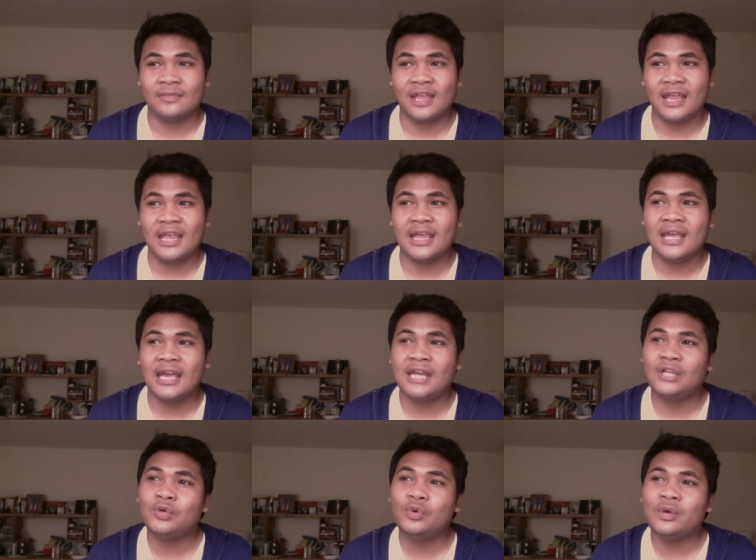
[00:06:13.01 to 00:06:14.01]

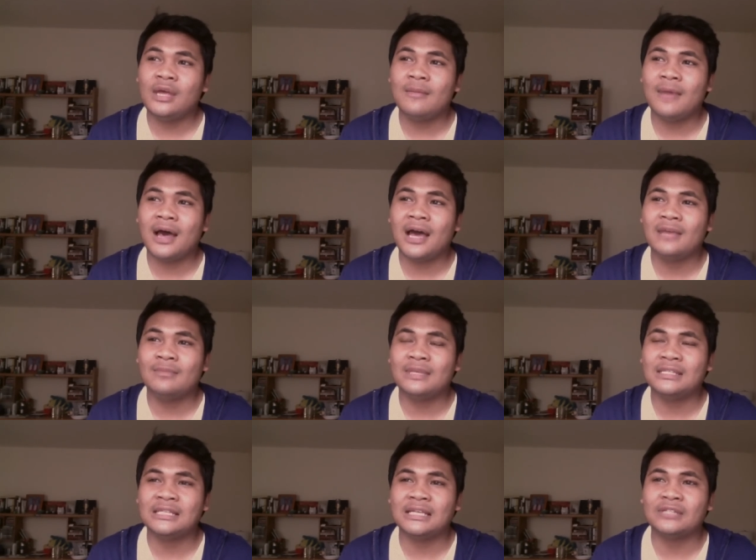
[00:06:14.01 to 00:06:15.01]
And who am I
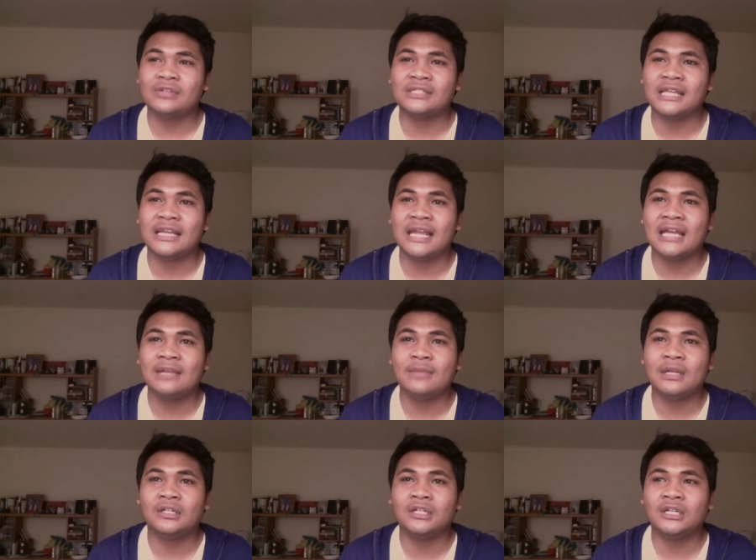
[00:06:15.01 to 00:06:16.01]
missing? So I said Hannah
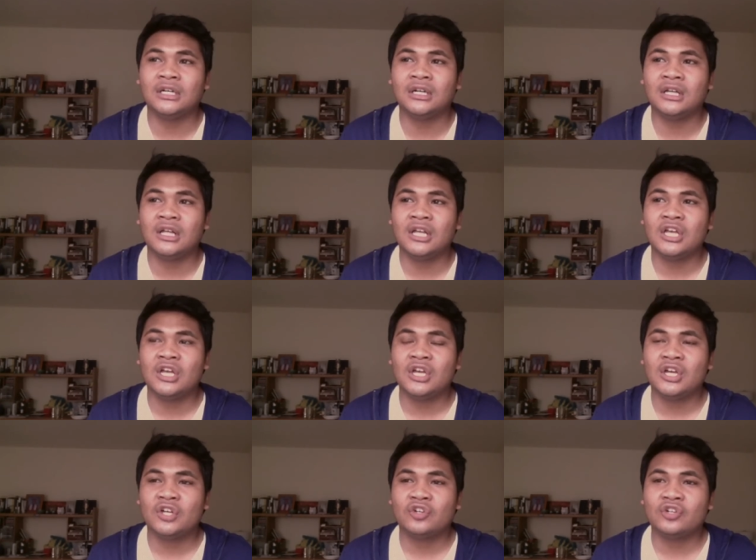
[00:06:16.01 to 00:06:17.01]
Miller,
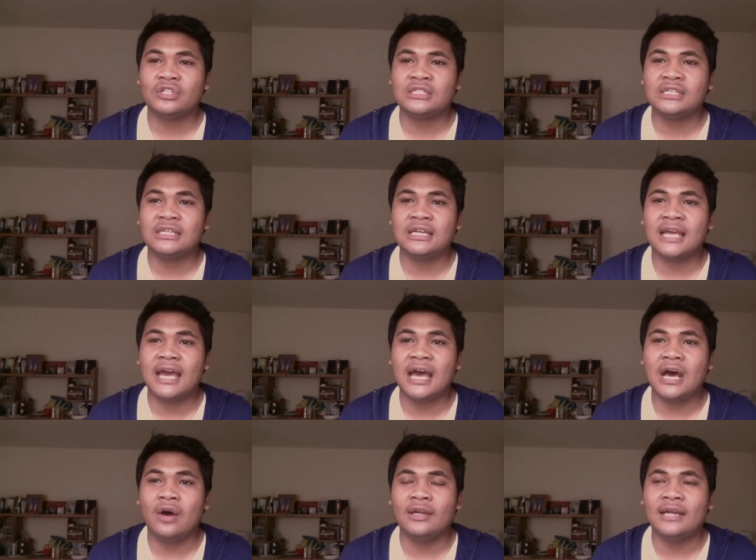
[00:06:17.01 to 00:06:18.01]
Christina
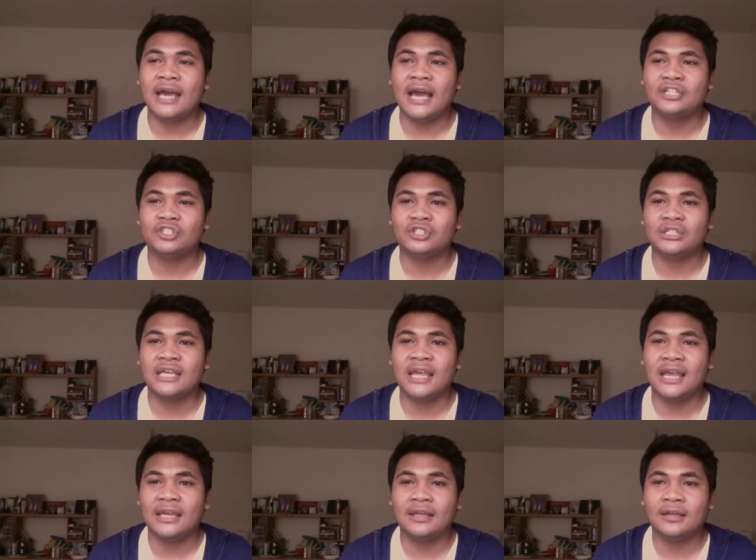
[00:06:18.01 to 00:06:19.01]
Gao, and Ashley
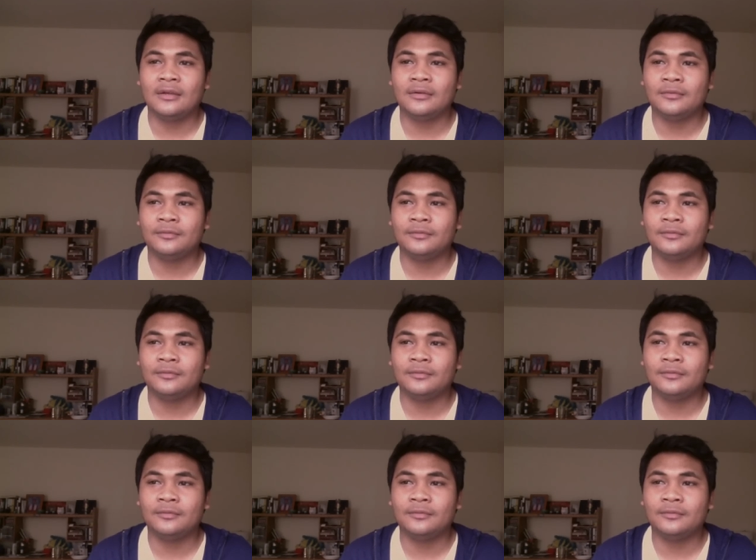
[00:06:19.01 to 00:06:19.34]
Cain.